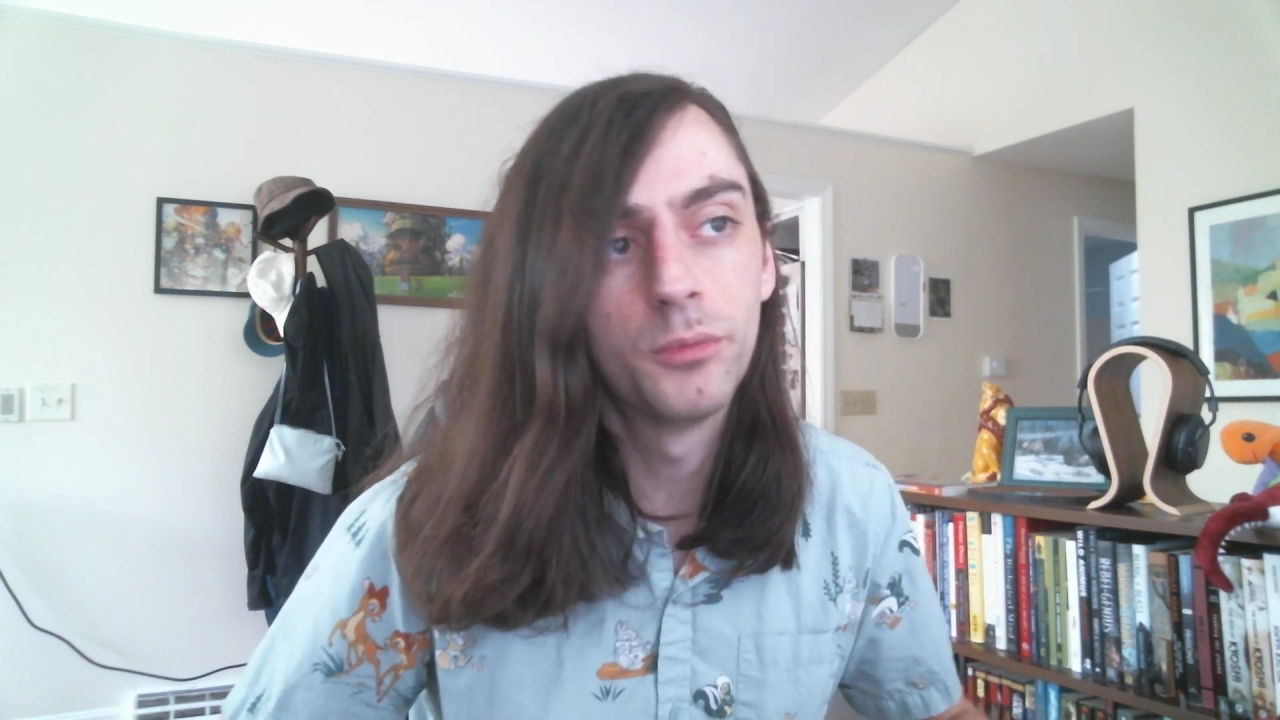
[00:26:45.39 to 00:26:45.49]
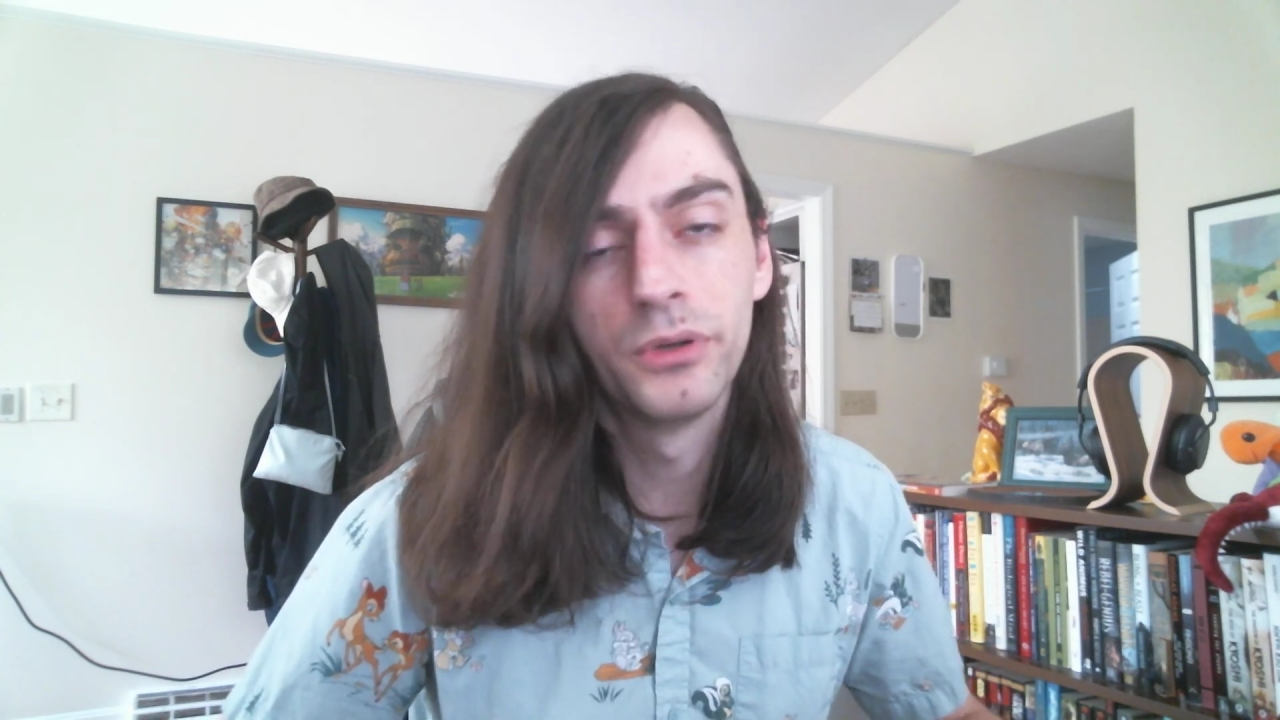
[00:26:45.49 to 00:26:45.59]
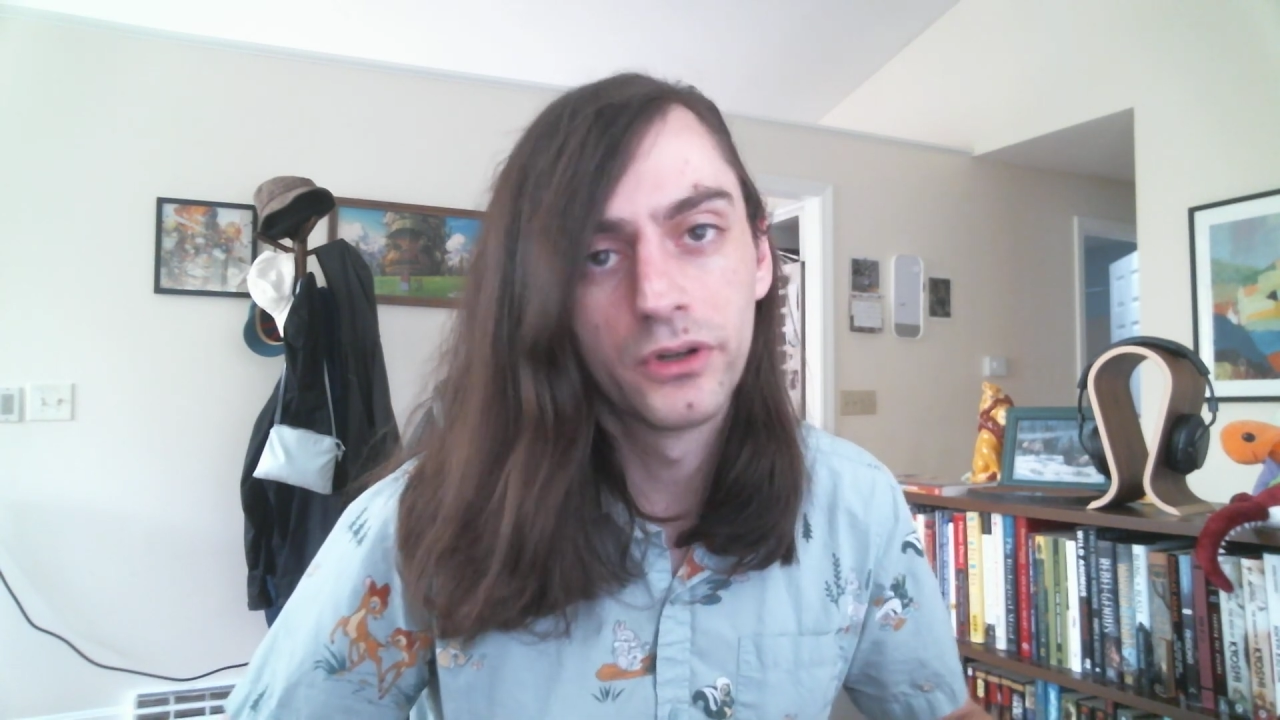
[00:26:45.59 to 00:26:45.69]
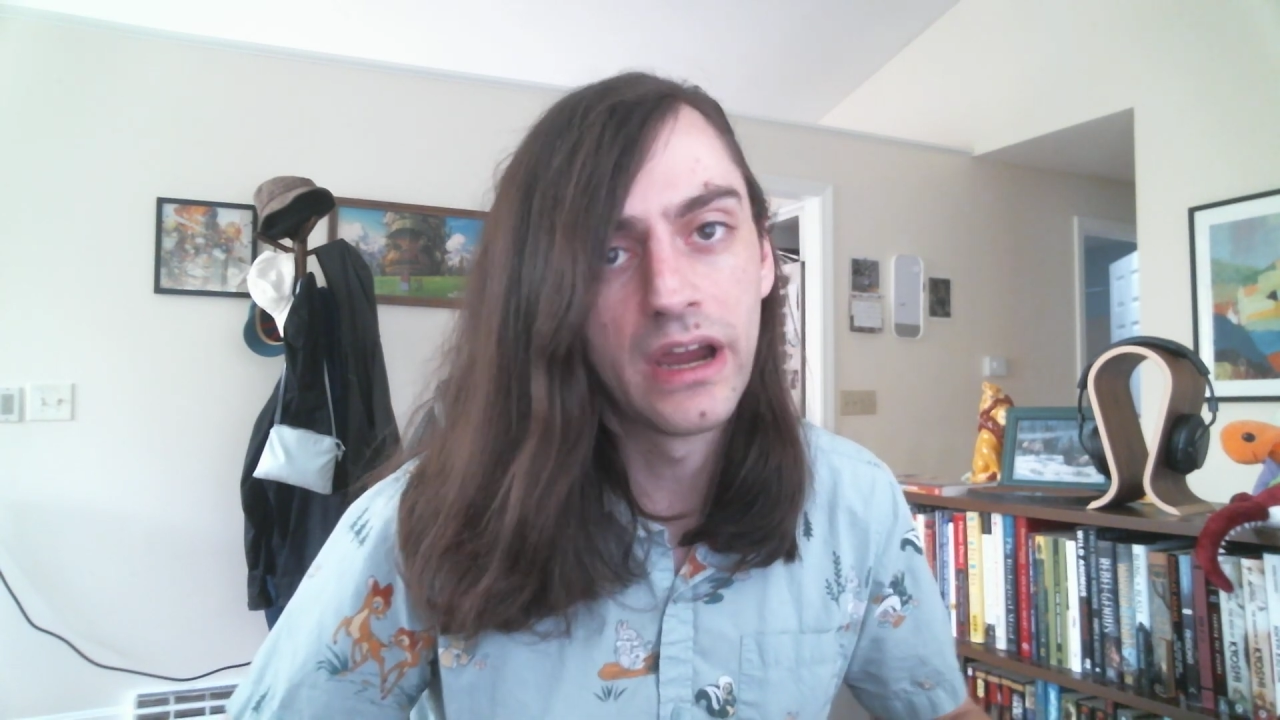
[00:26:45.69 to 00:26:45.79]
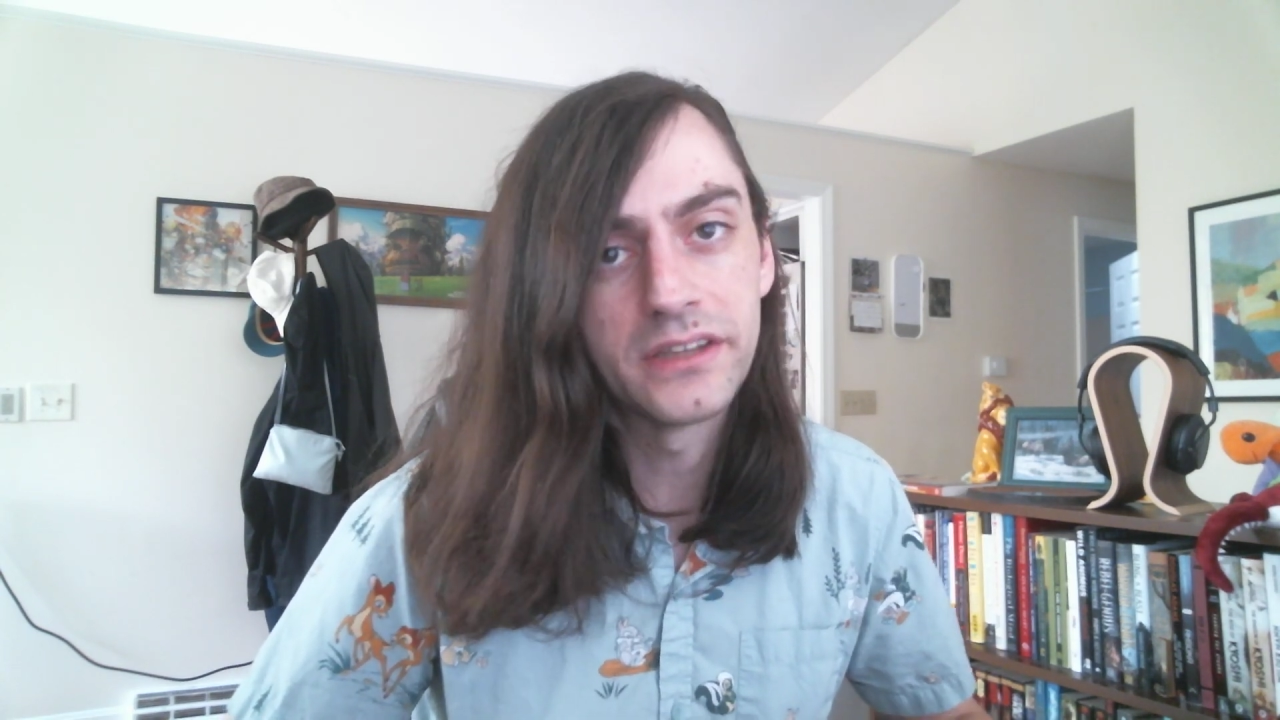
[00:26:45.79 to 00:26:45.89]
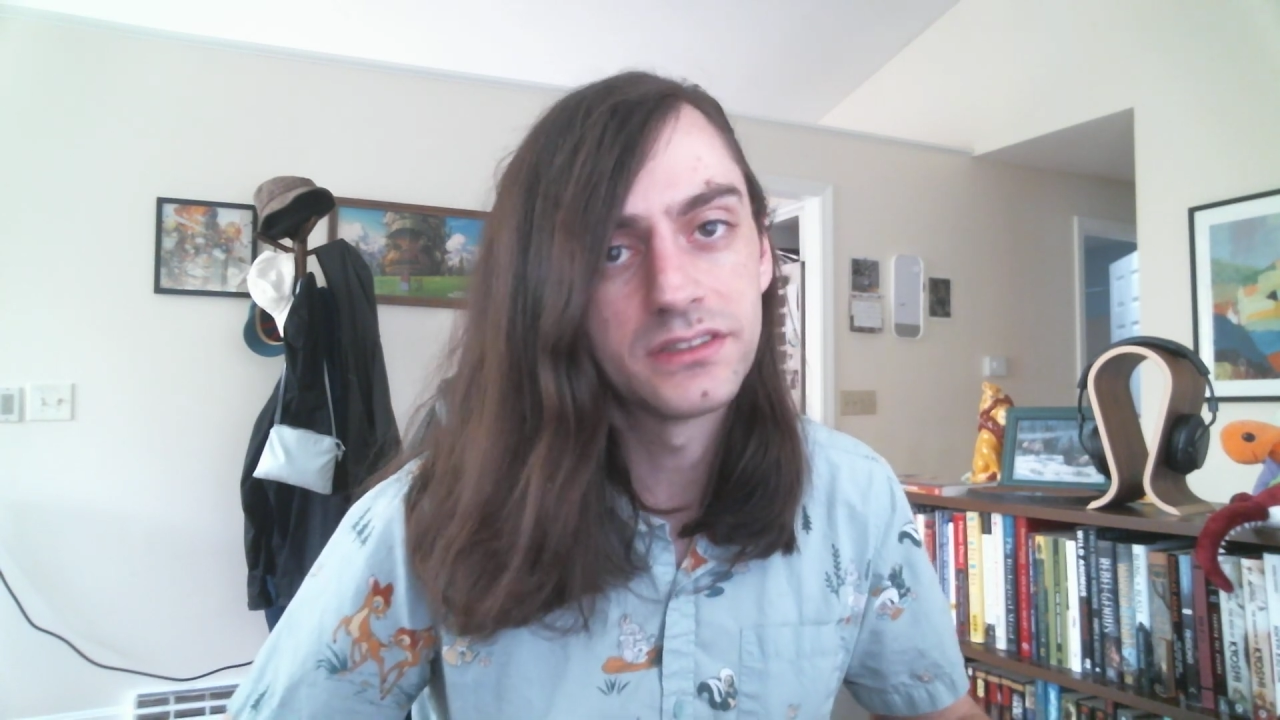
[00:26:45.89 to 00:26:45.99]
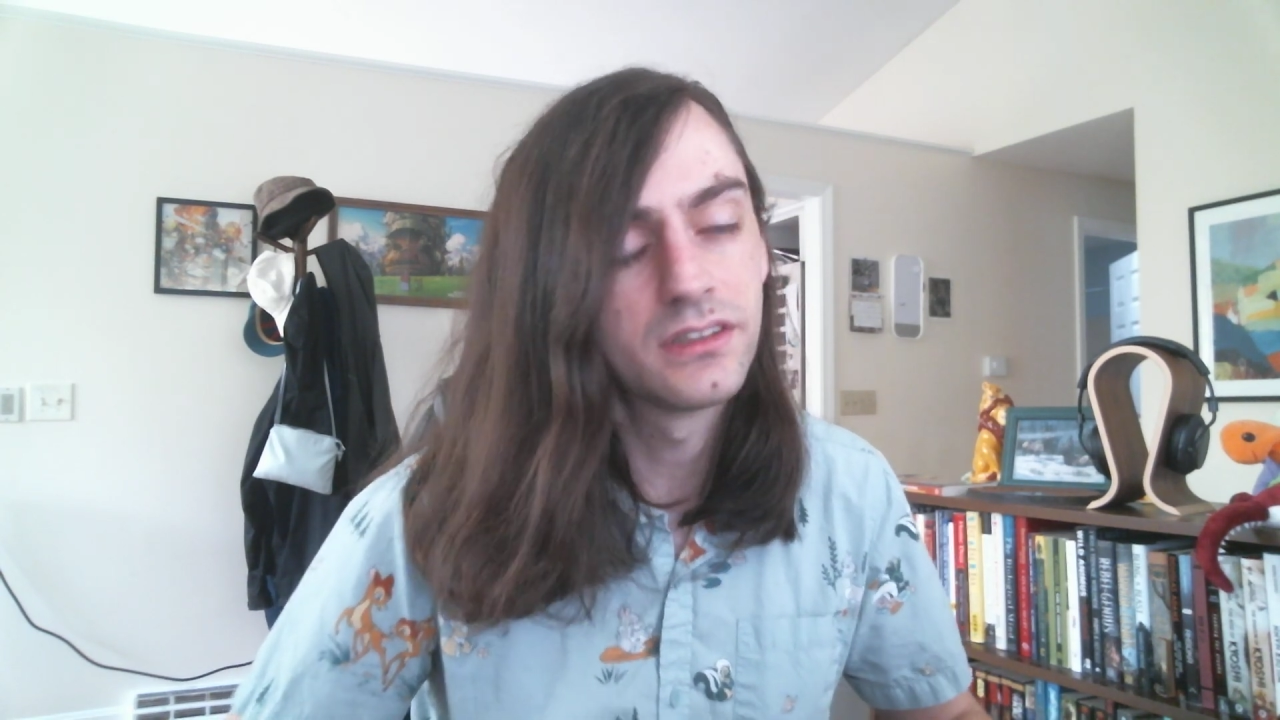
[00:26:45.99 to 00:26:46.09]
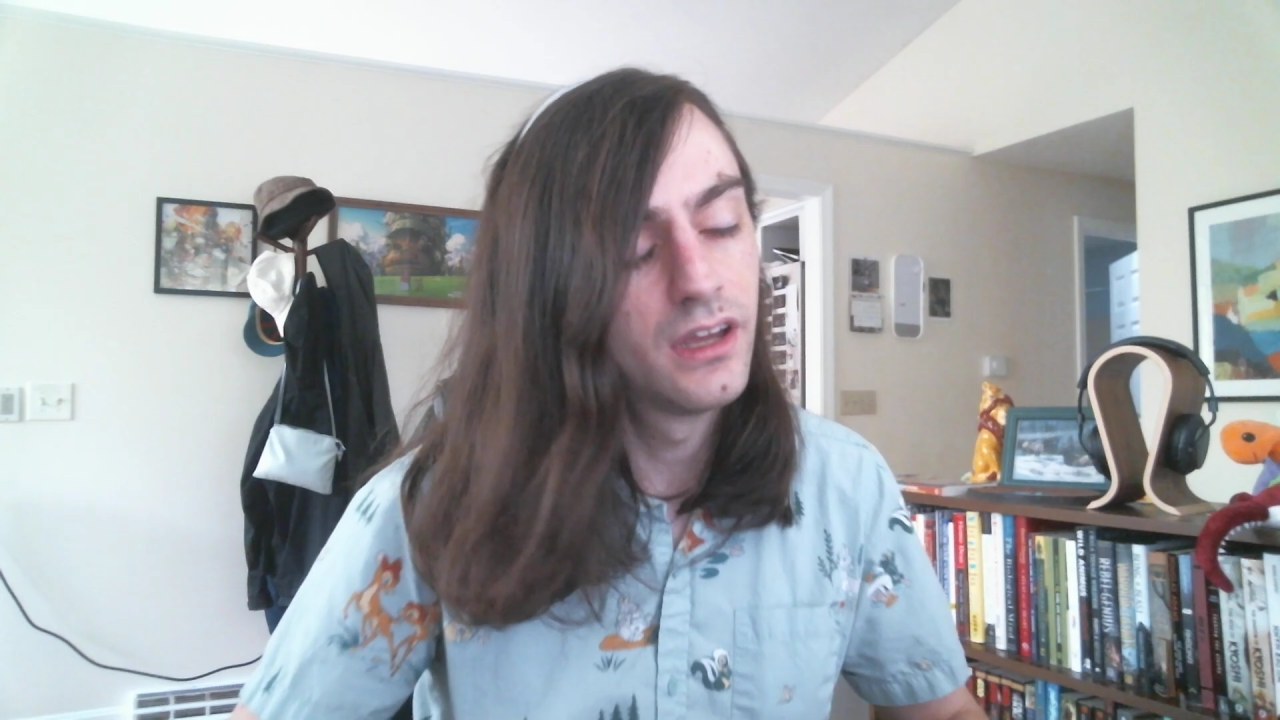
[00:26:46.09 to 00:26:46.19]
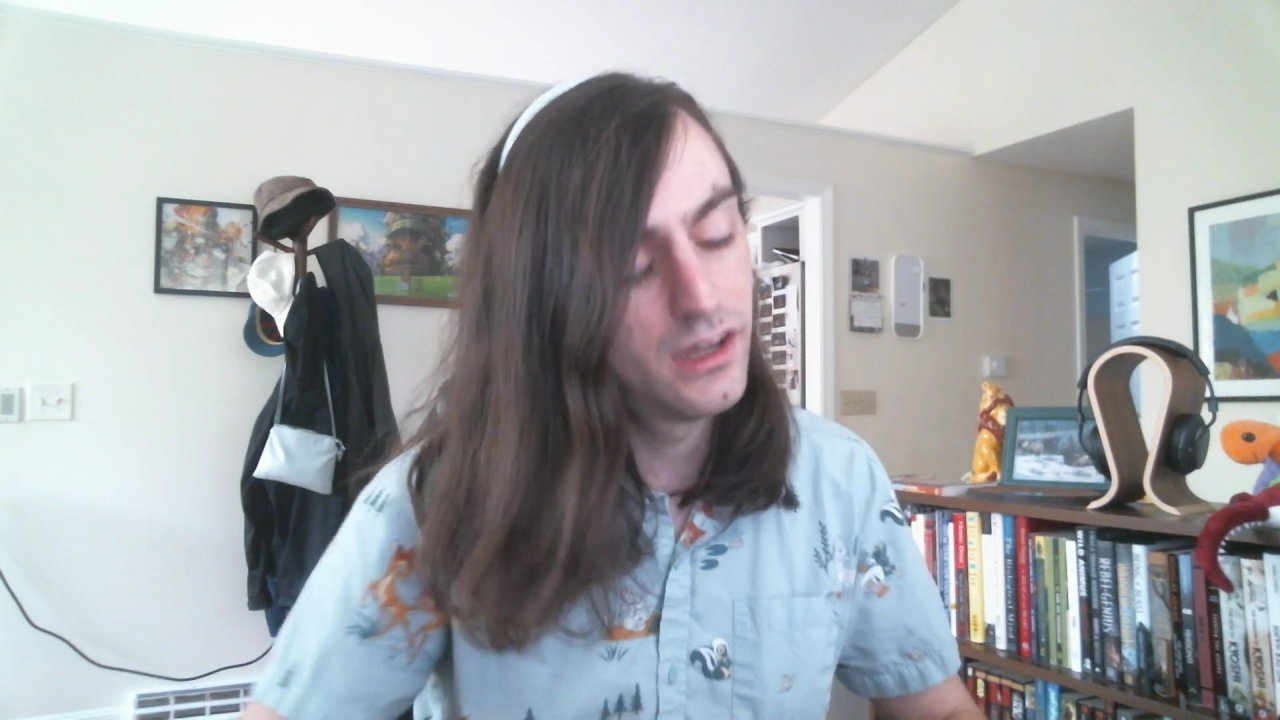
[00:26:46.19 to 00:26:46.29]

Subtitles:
progress.